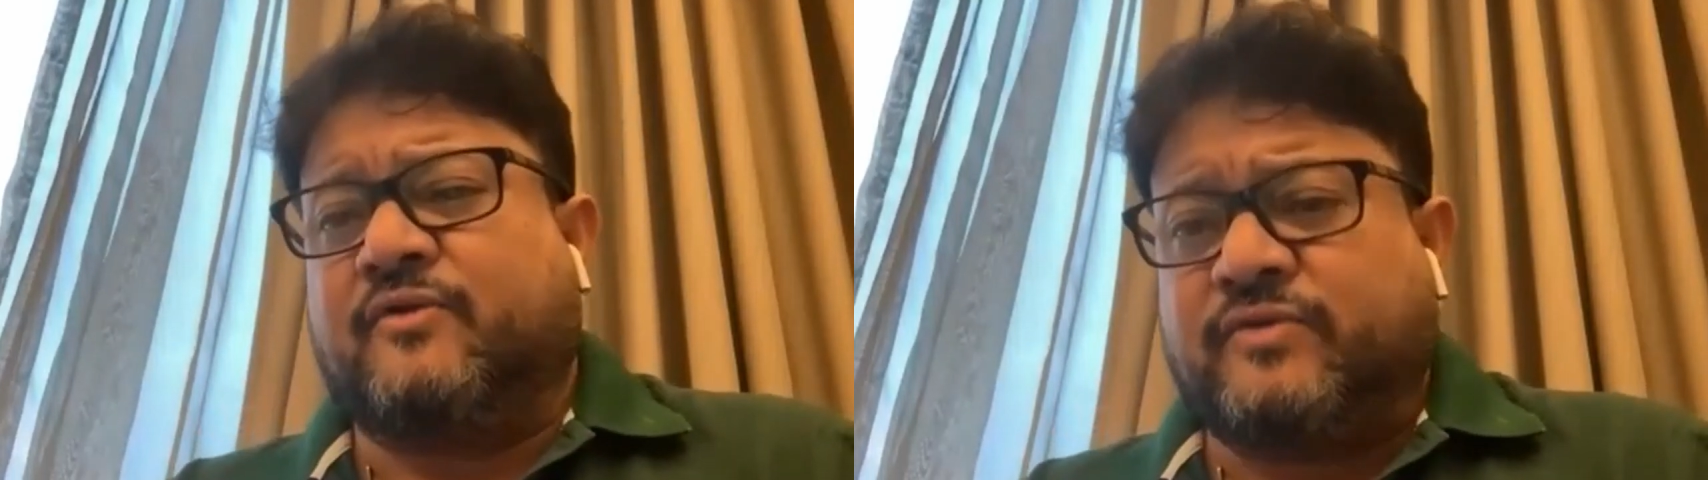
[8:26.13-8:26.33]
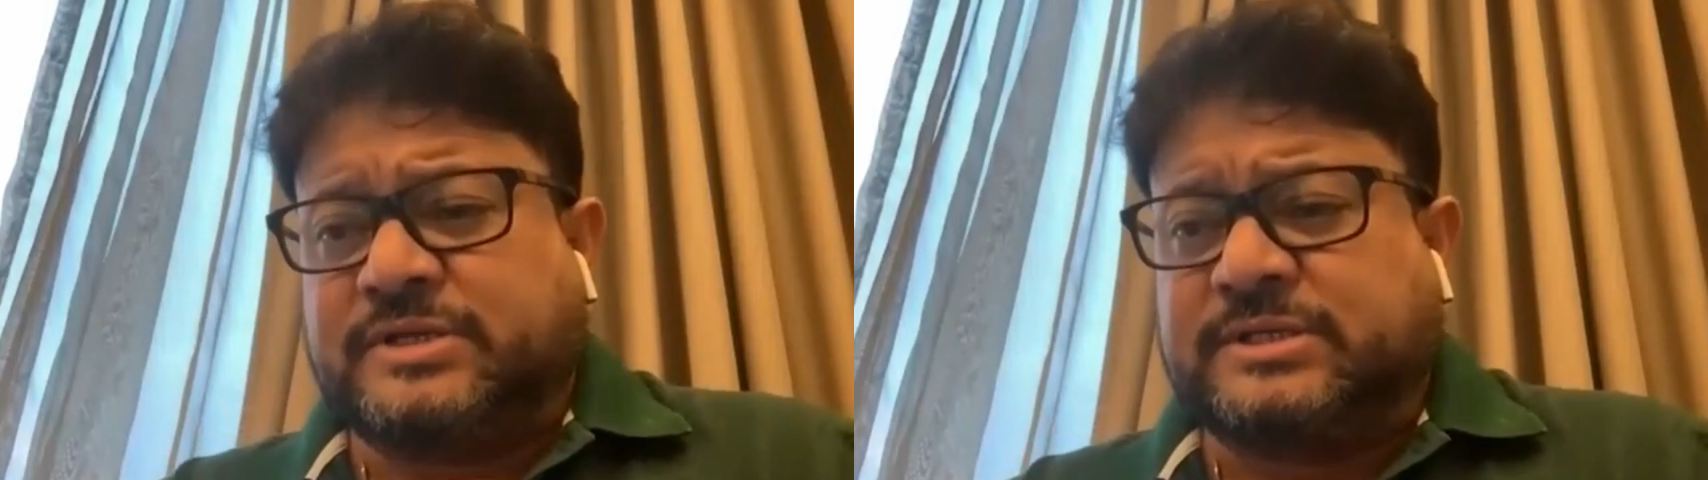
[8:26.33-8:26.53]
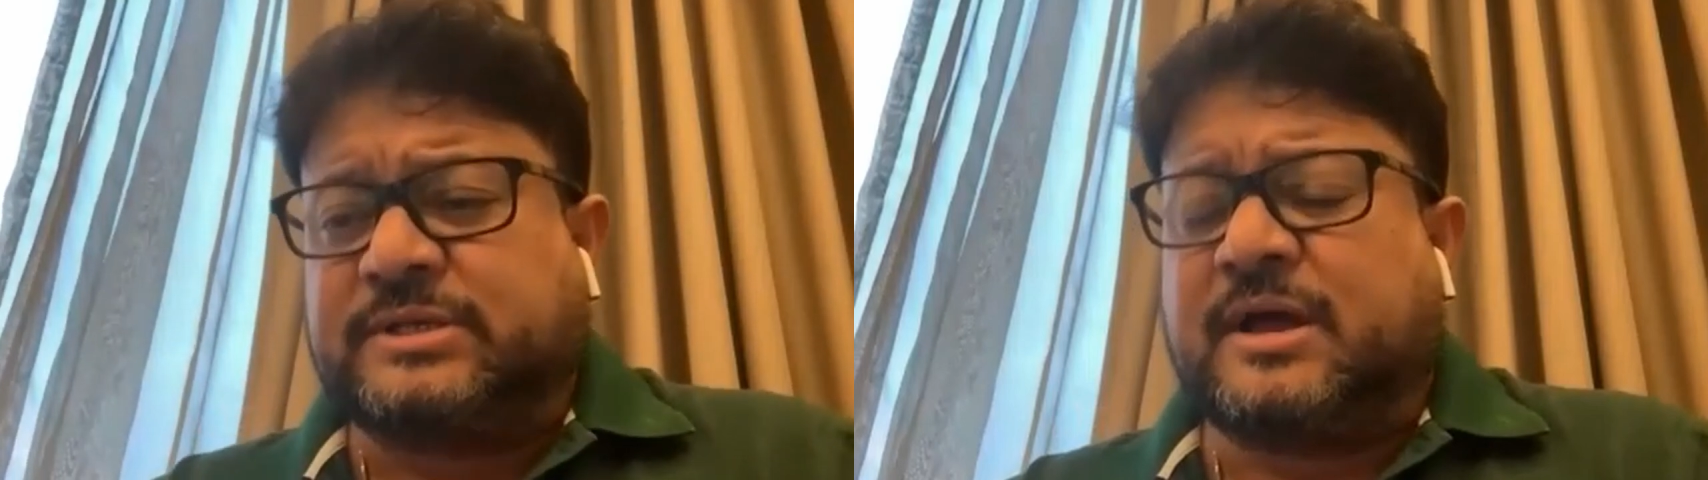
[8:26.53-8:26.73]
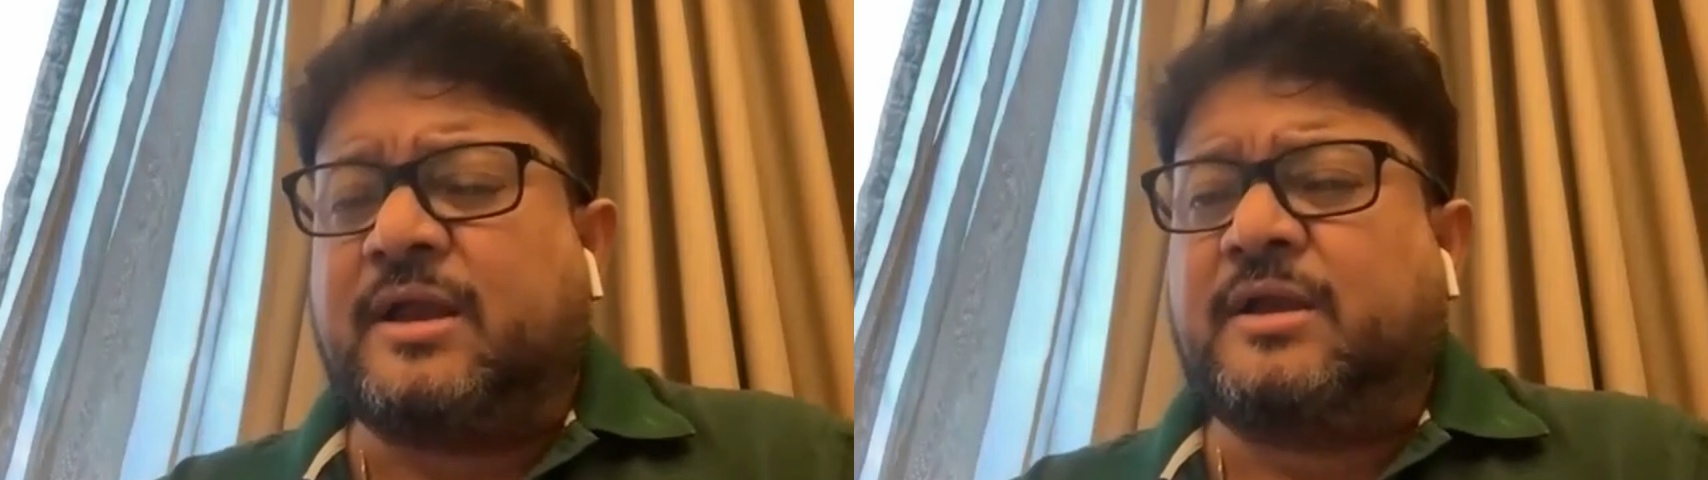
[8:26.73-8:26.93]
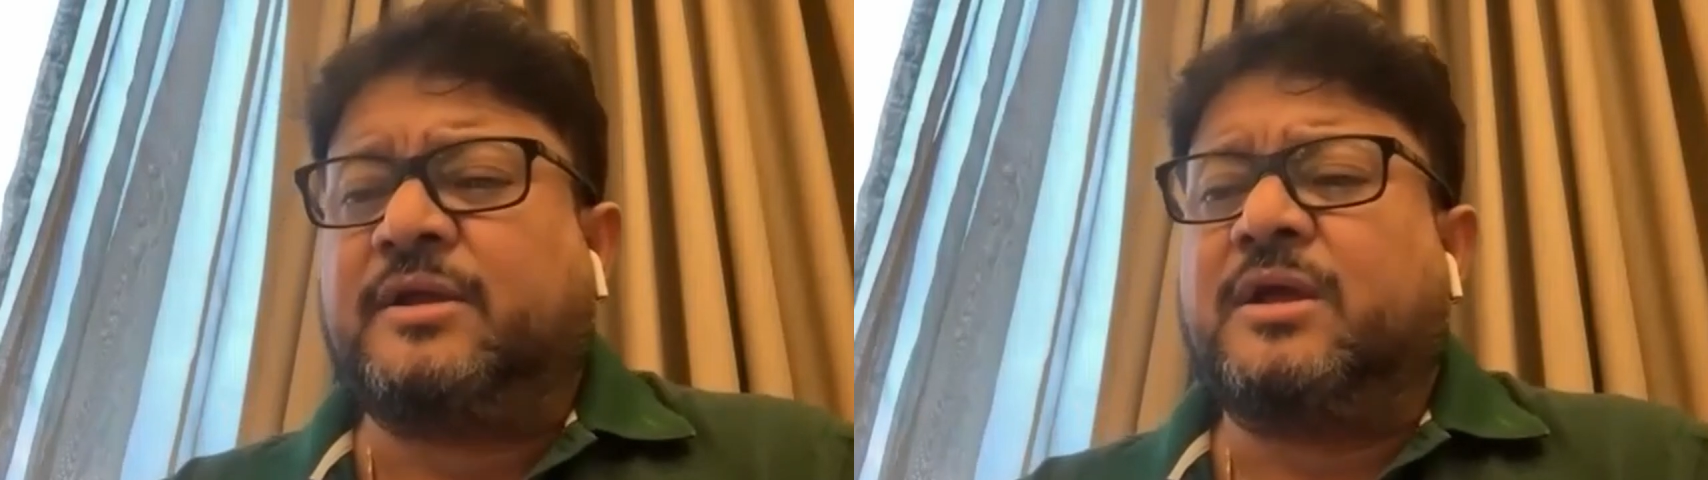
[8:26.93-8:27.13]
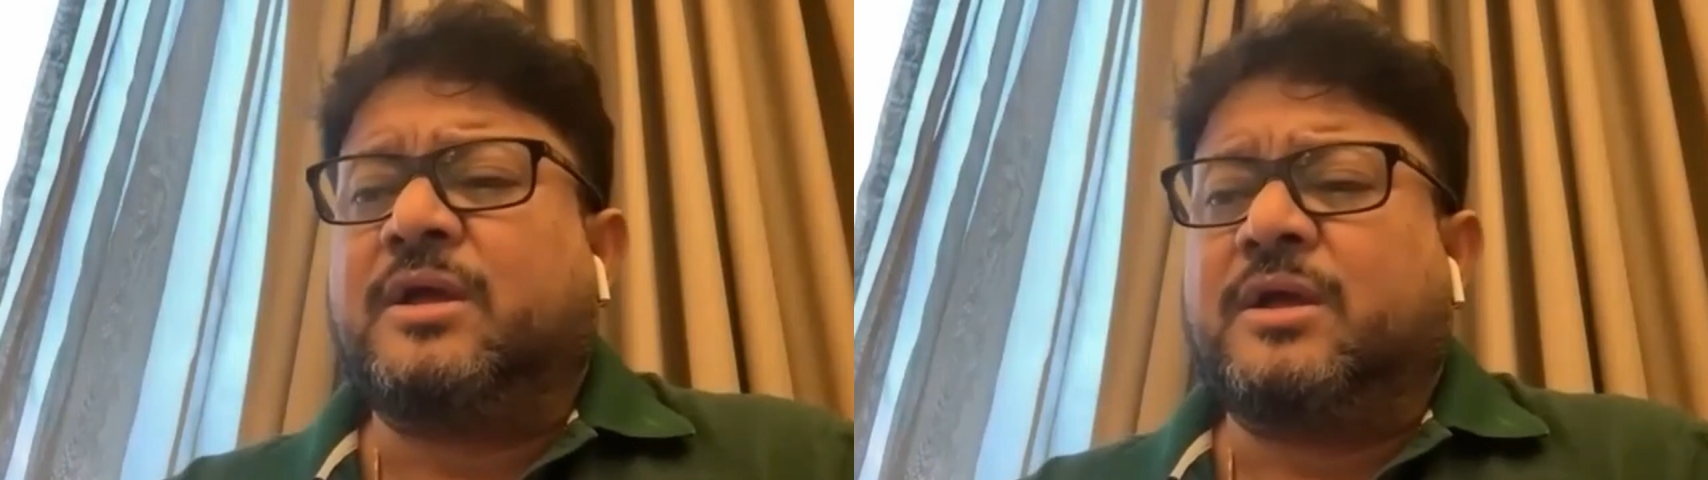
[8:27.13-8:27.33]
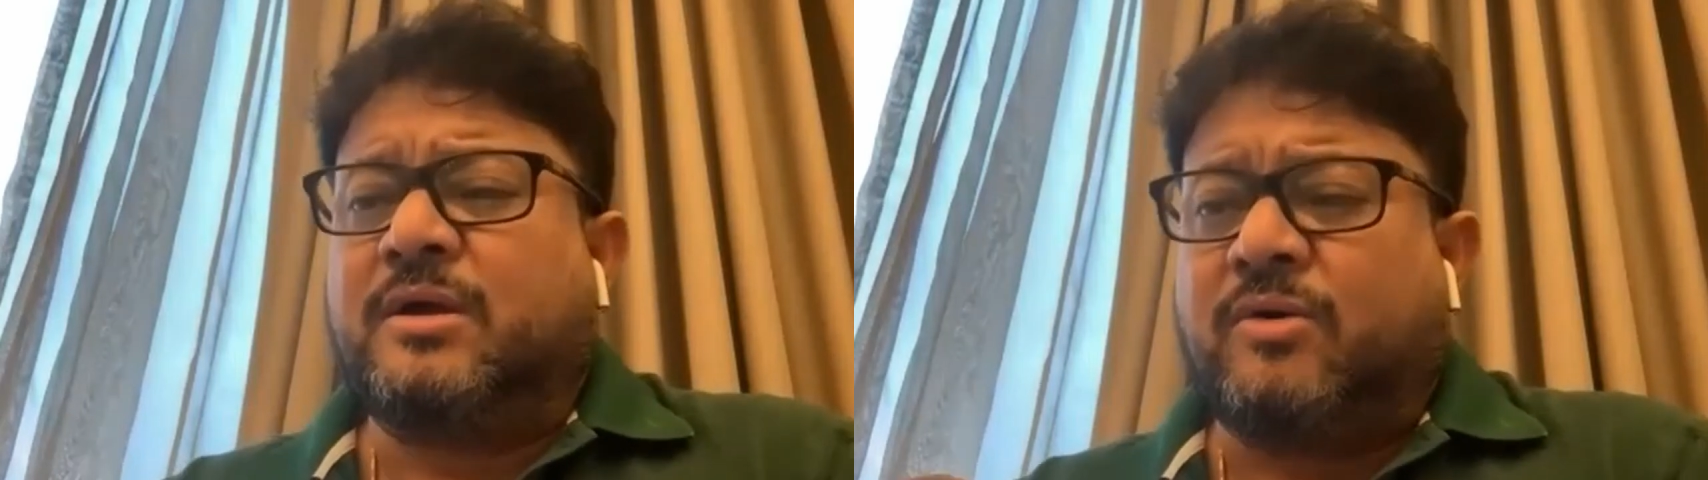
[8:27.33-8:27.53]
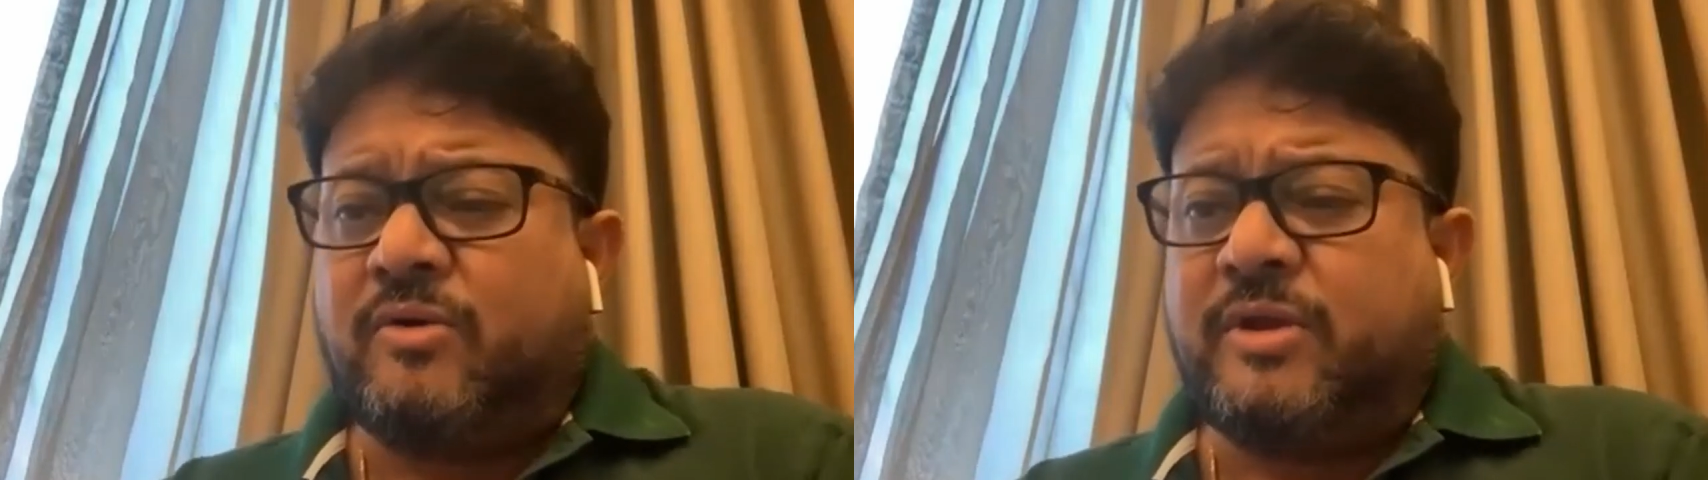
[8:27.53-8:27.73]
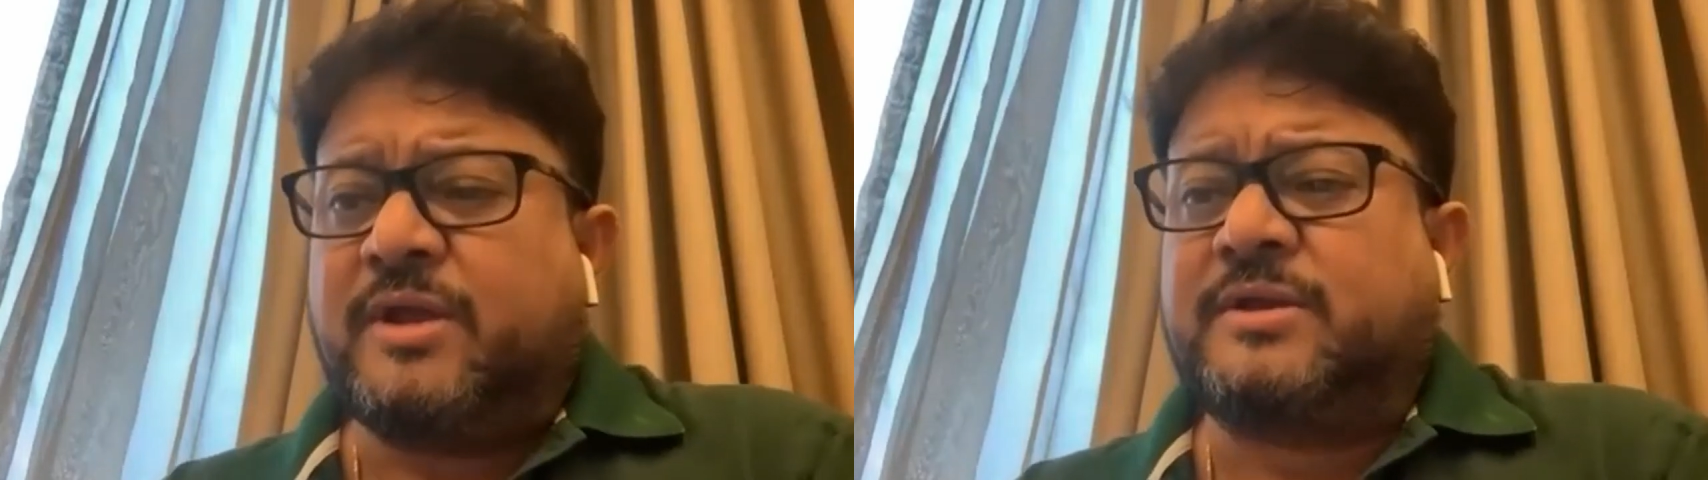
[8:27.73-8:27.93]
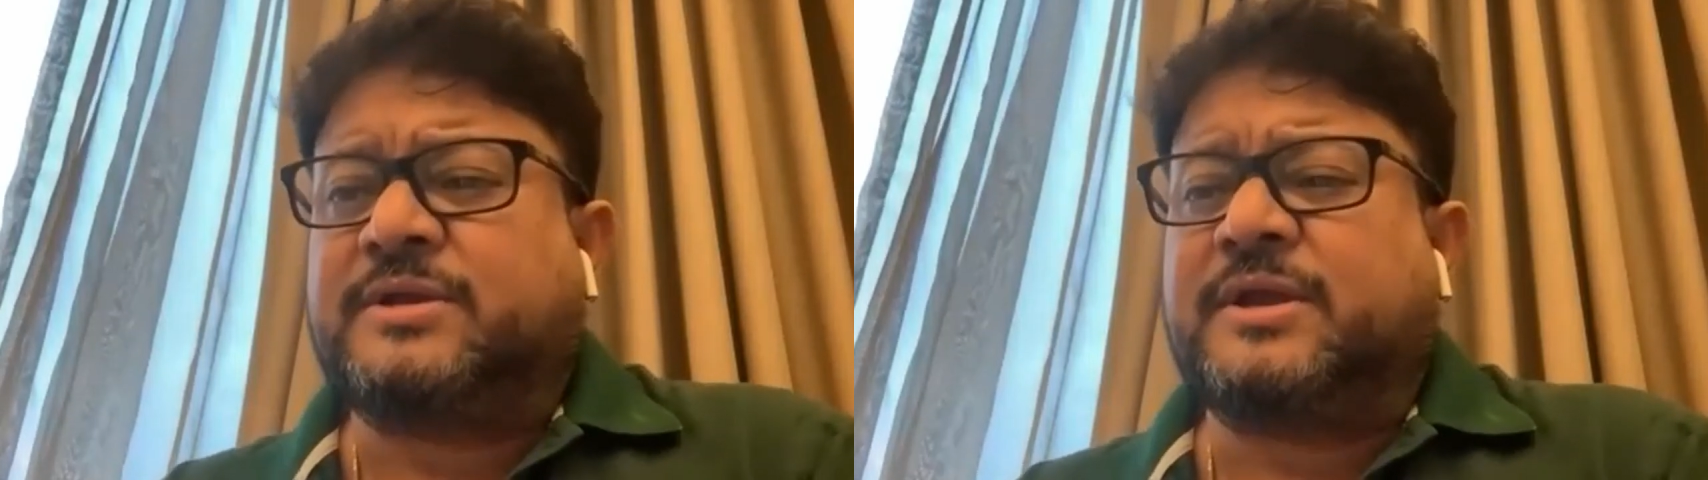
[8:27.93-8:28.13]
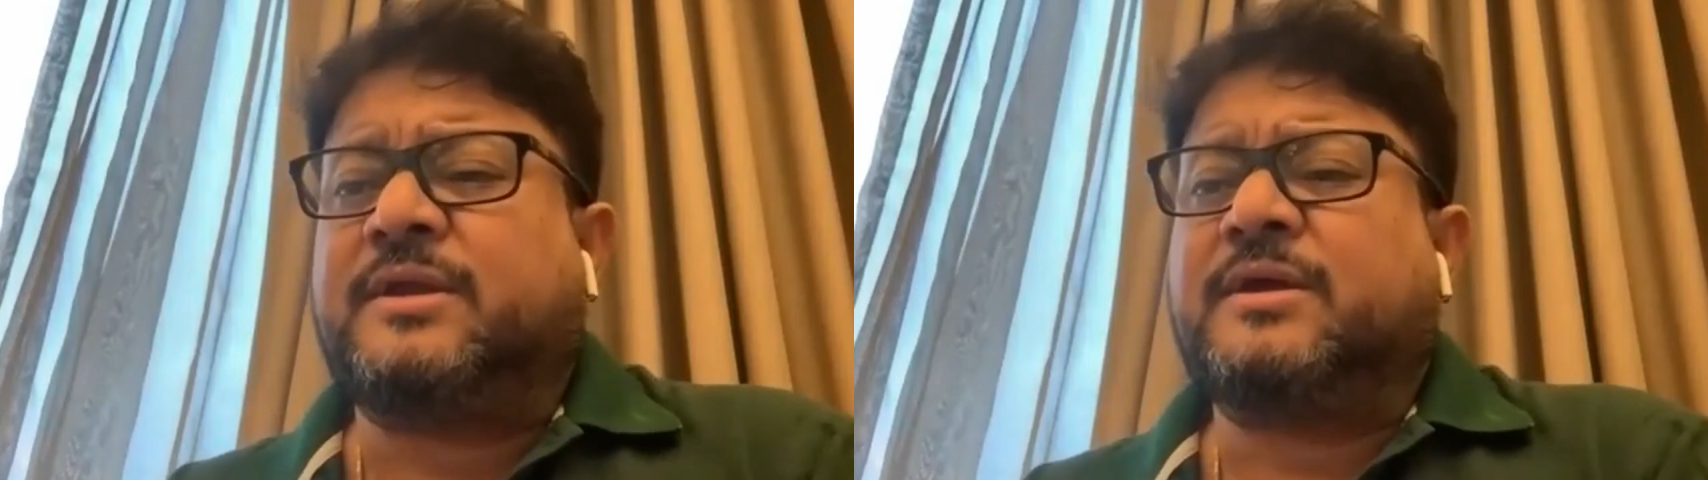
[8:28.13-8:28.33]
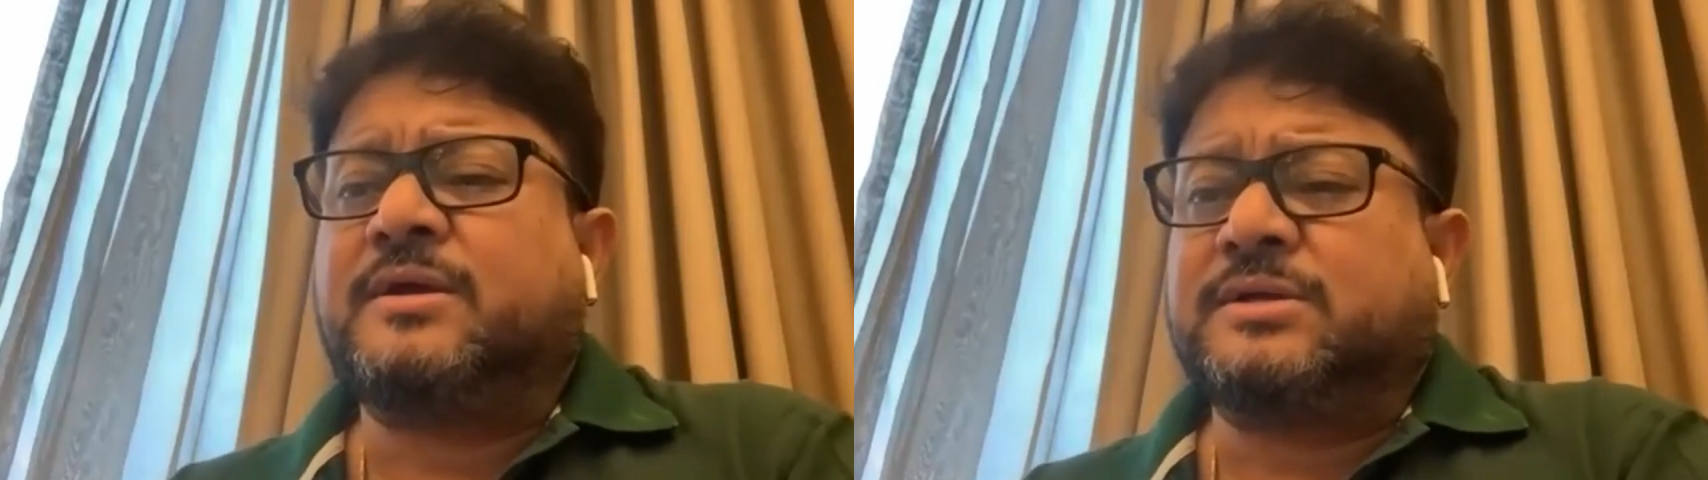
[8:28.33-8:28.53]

result-oriented